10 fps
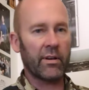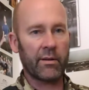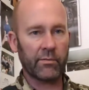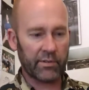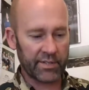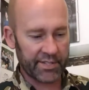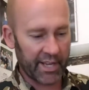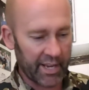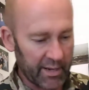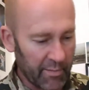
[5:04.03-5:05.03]
I'm not going to
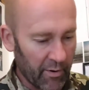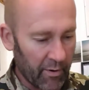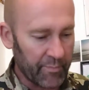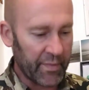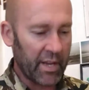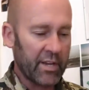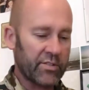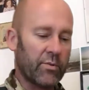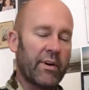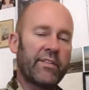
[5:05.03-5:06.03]
say any more.
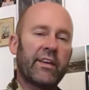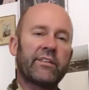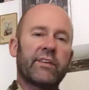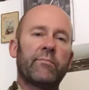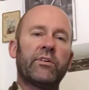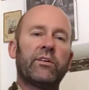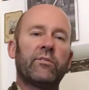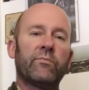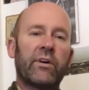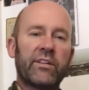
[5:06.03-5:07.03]
So when the examiner,
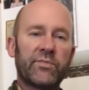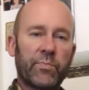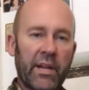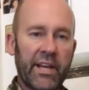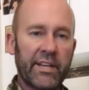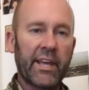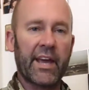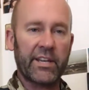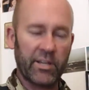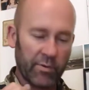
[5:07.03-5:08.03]
when it's played
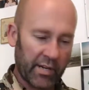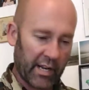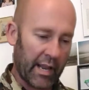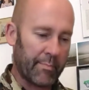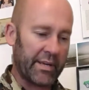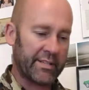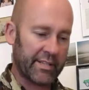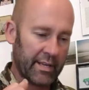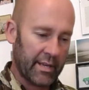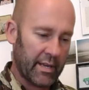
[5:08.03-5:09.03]
again, you would clap it.
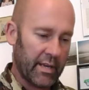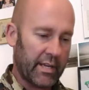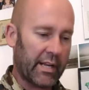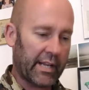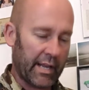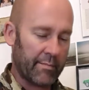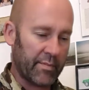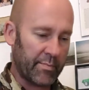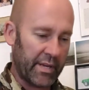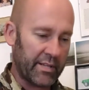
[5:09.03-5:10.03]
You'd clap
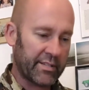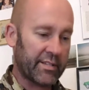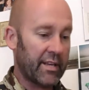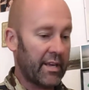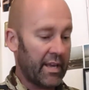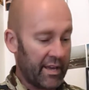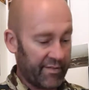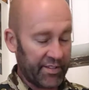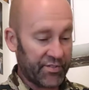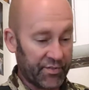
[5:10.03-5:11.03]
the beats. If
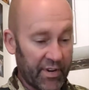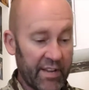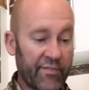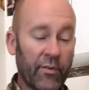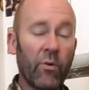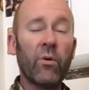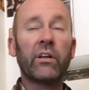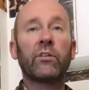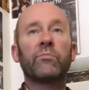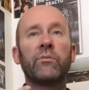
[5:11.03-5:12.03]
it's 3/4,
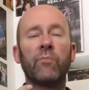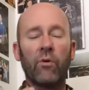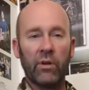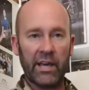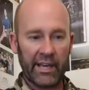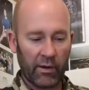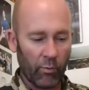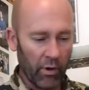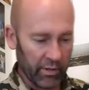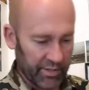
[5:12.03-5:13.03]
it'll be more like a
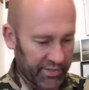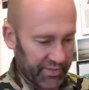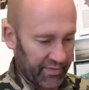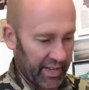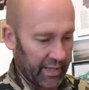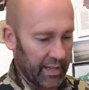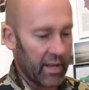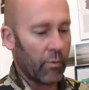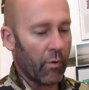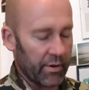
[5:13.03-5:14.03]
waltz feel.
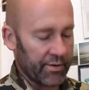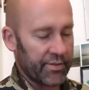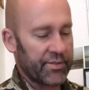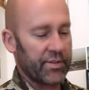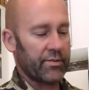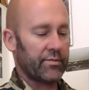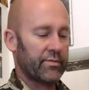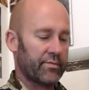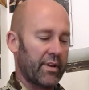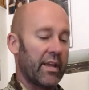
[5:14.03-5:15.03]
1, 2,
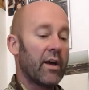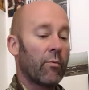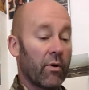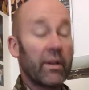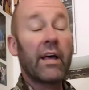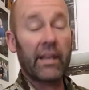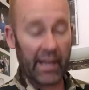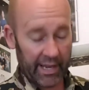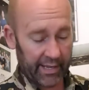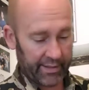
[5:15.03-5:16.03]
3, 1,
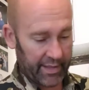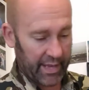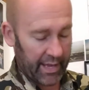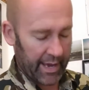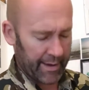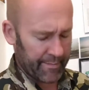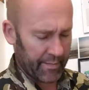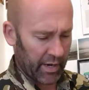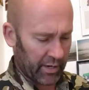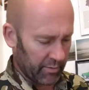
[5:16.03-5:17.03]
like the
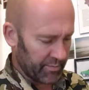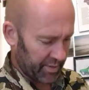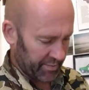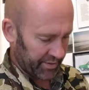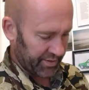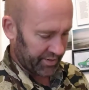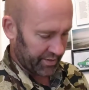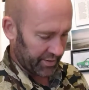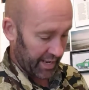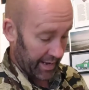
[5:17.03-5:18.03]
accompaniment
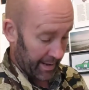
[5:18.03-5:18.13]
study.